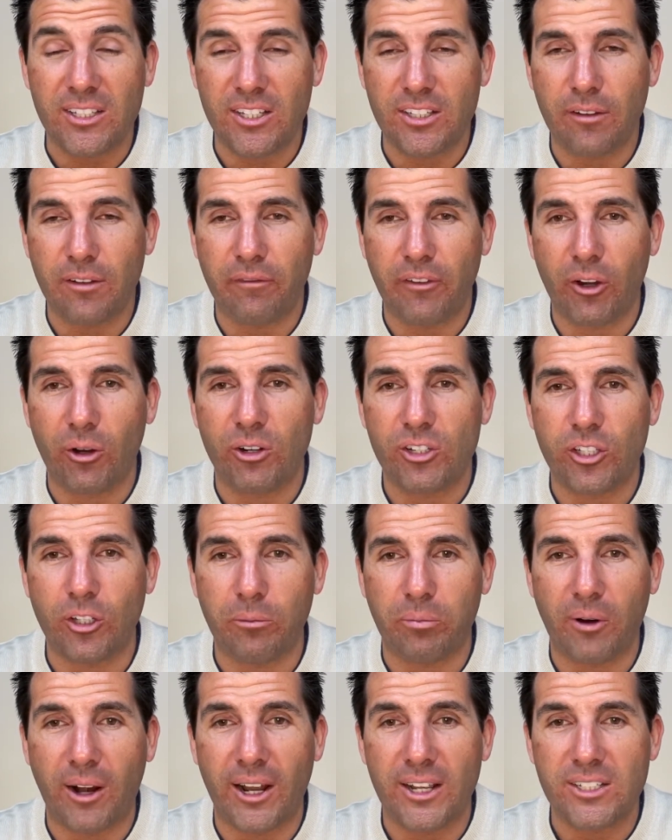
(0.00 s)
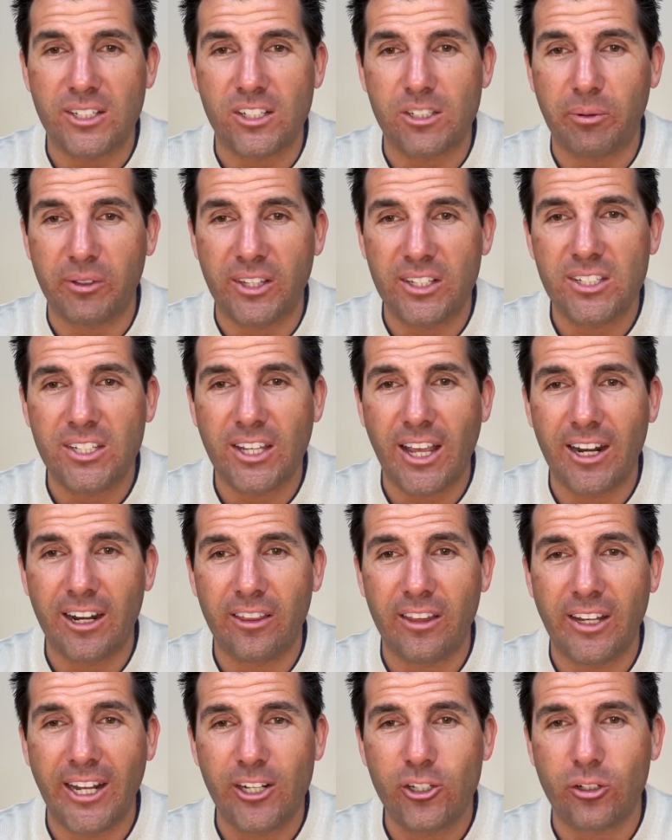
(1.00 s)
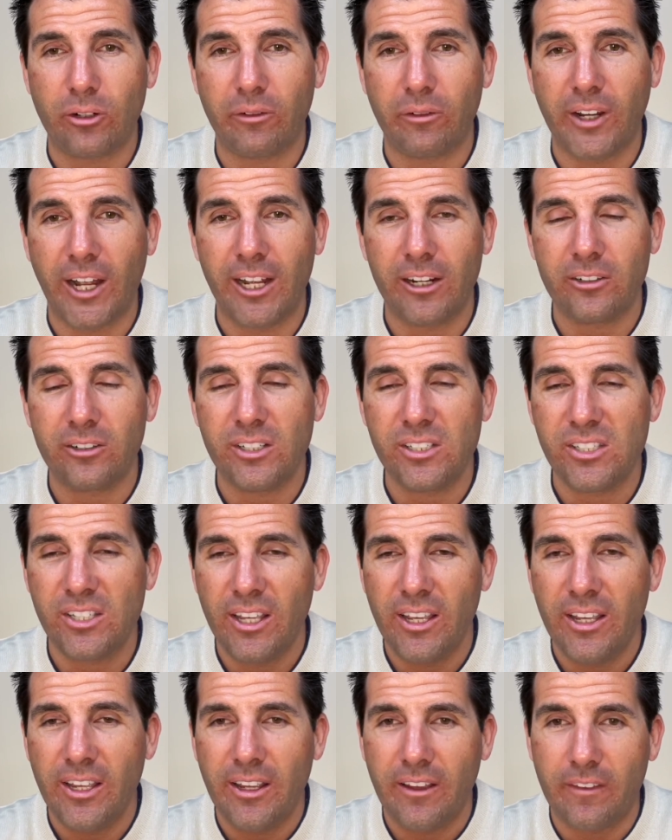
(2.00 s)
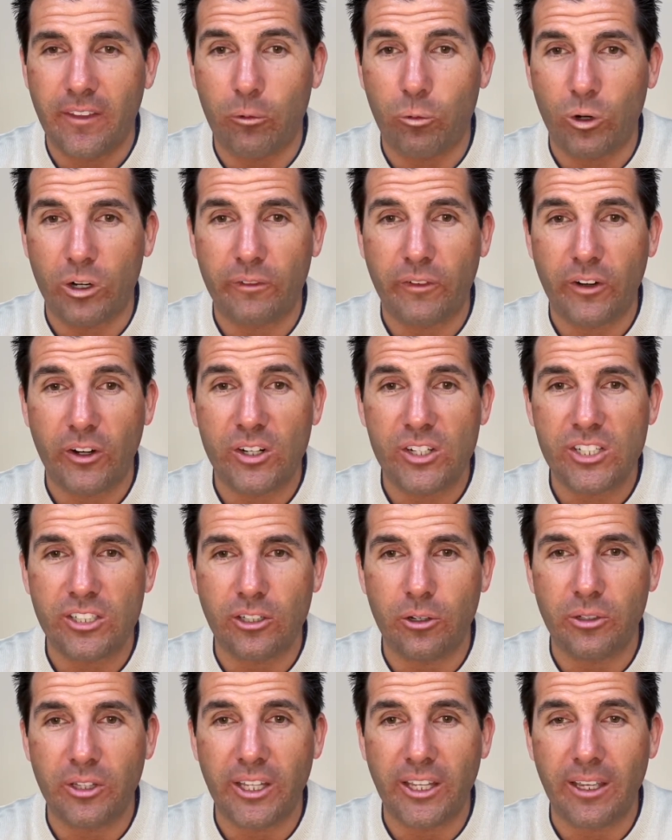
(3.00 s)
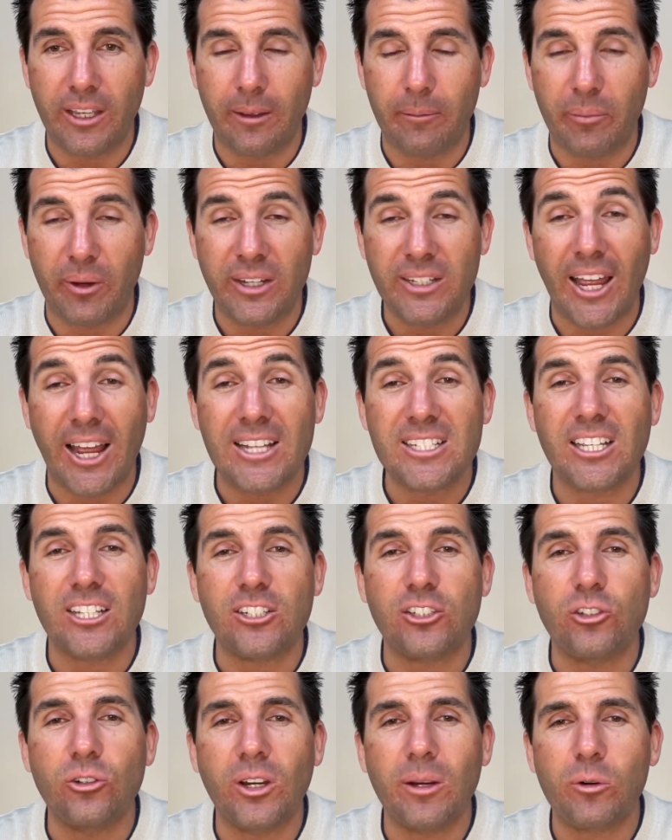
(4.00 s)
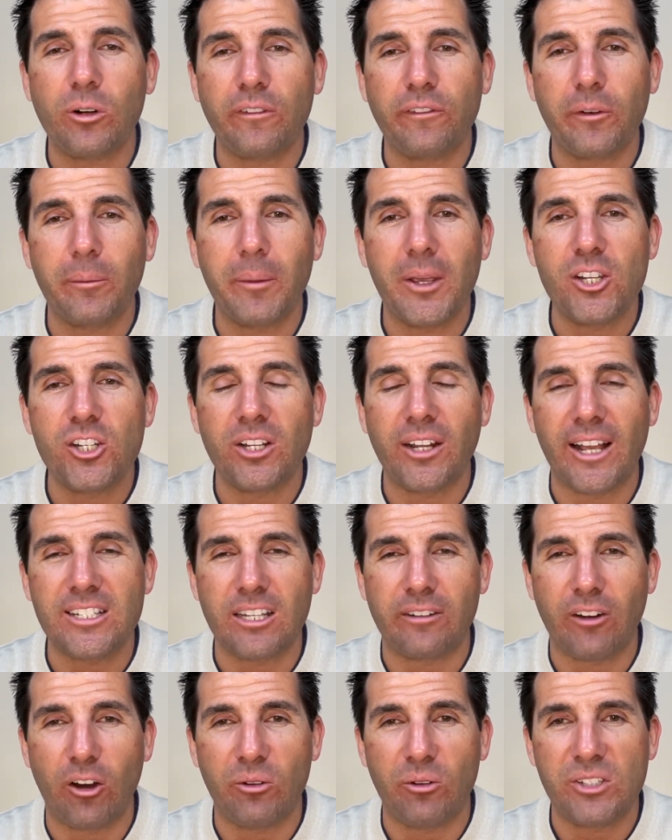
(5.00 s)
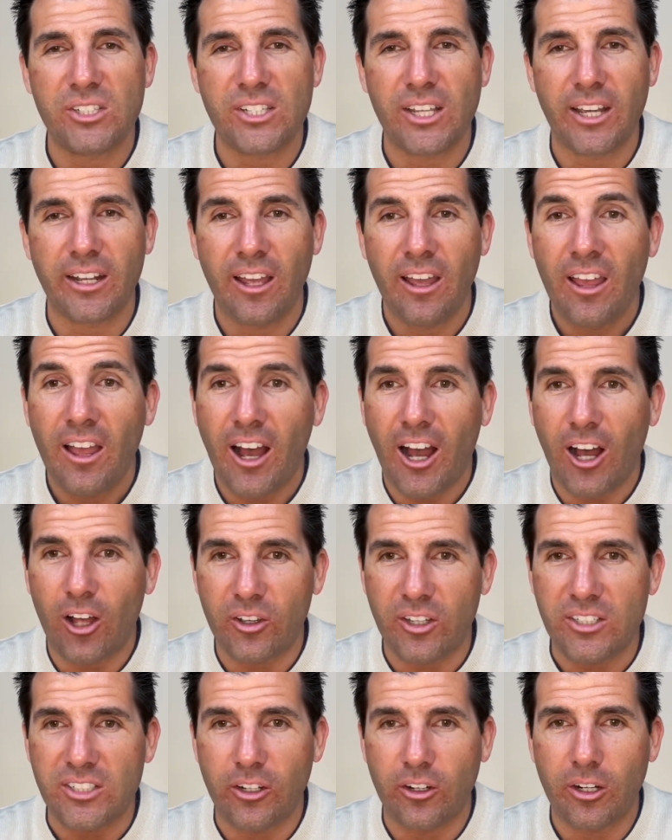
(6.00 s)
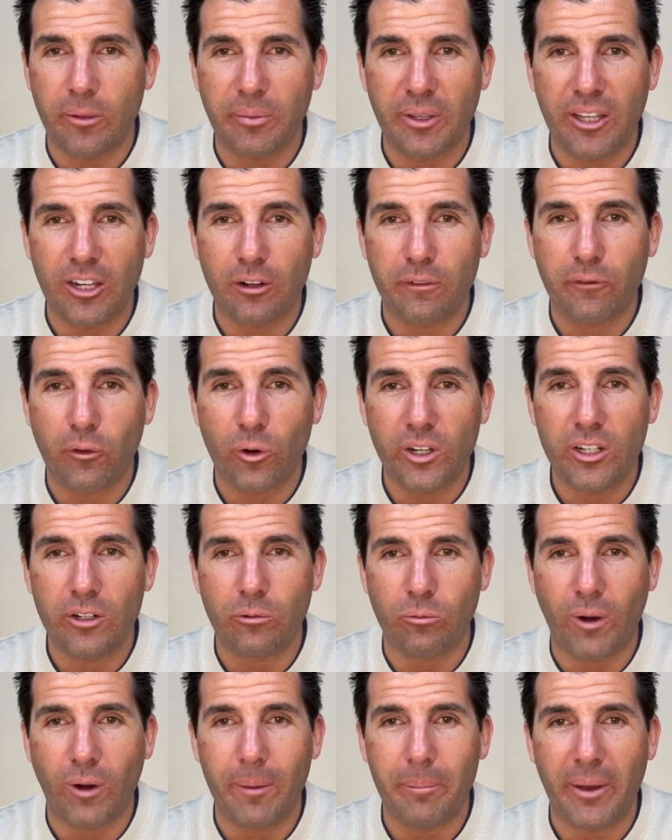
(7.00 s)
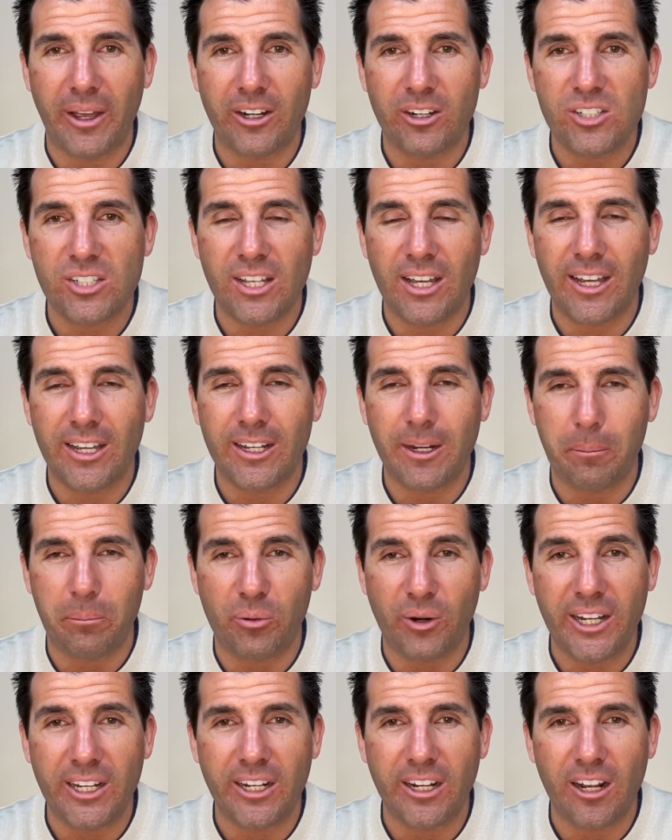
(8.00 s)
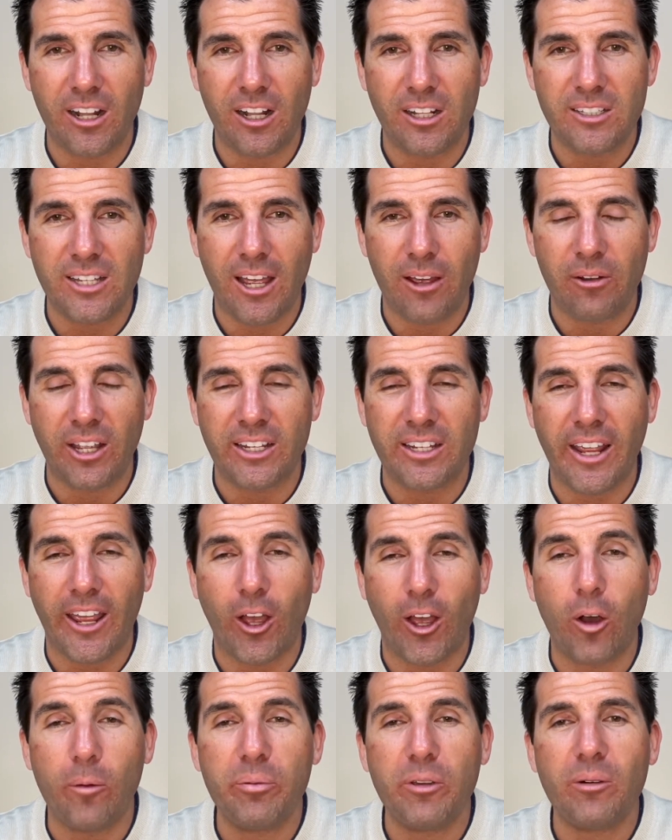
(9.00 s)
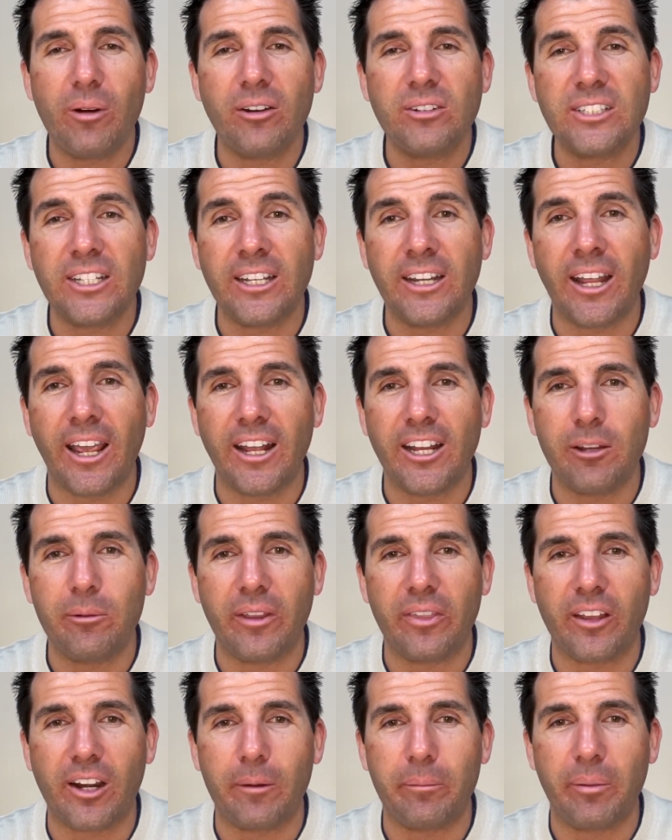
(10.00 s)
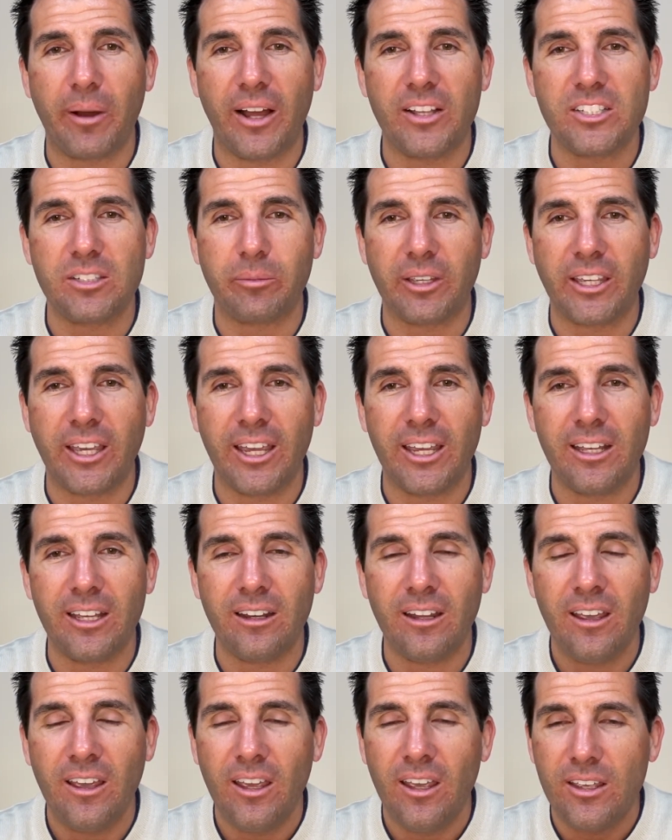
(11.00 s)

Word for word: It's a very slow process, but this is kind of the nature of Congress. They work very slowly, but as I do get more information, as I've always said, I'll continue to be here for you, right by your side, breaking it all down and to help you out in any way that I possibly can.